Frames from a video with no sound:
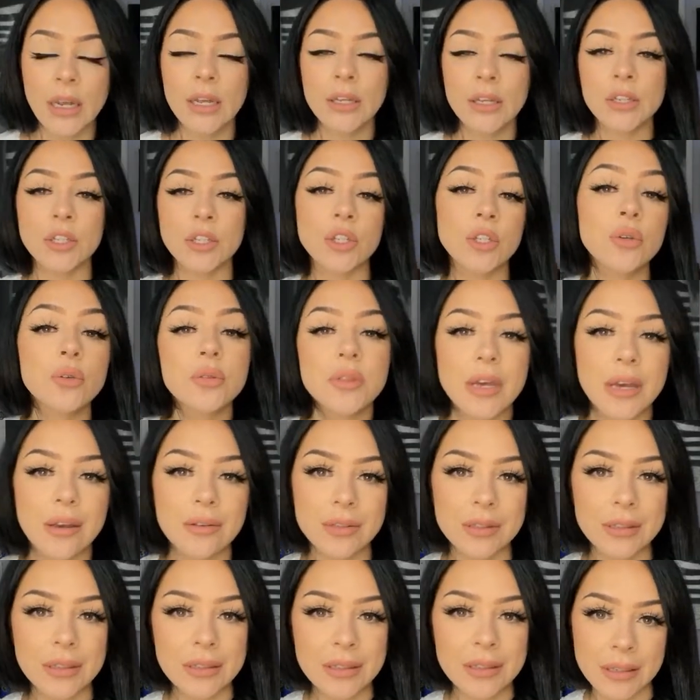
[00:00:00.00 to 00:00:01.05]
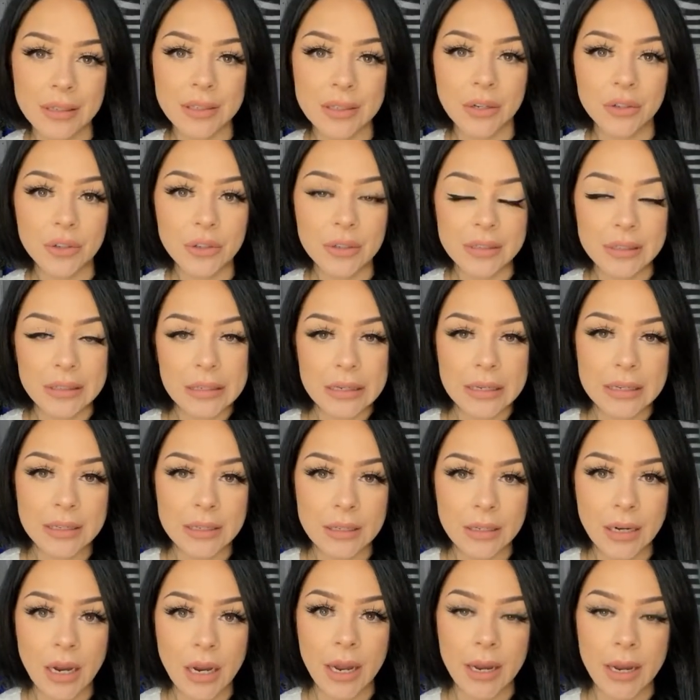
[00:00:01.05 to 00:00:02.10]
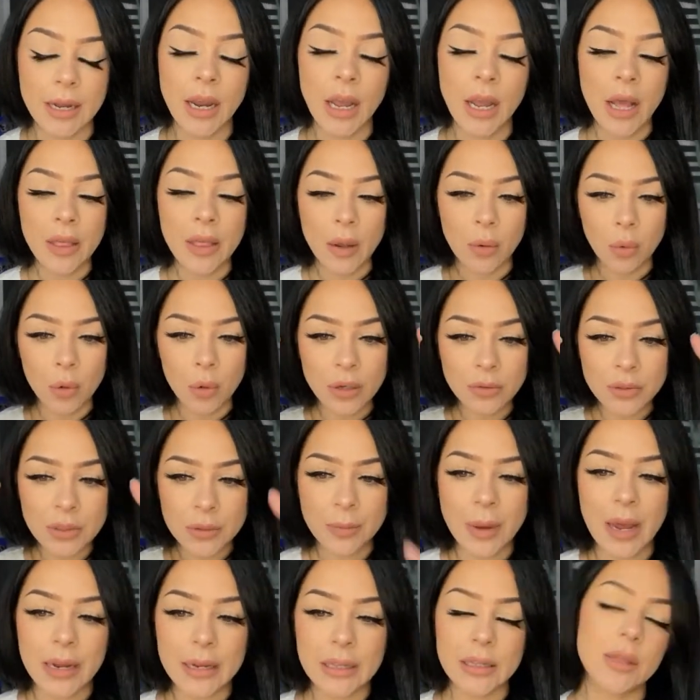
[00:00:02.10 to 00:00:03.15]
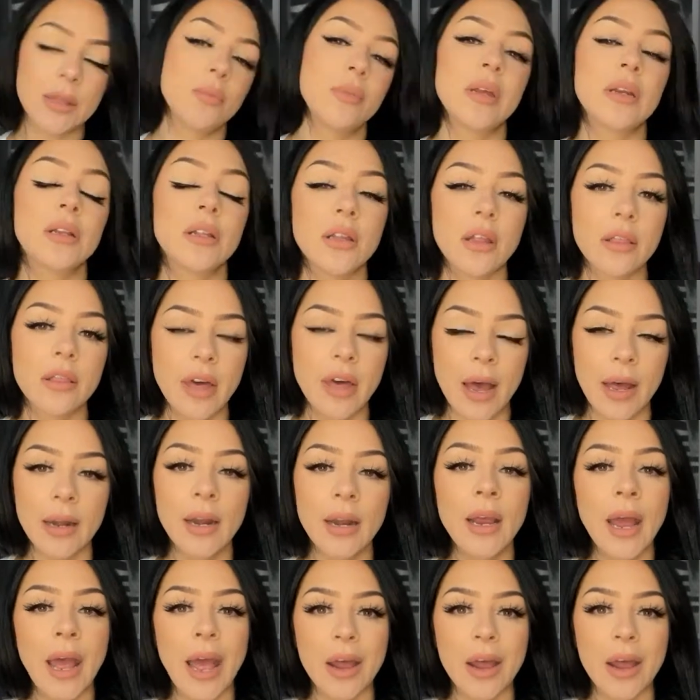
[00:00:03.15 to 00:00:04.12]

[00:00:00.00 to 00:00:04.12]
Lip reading: to 2669 that we're smack in the middle of that,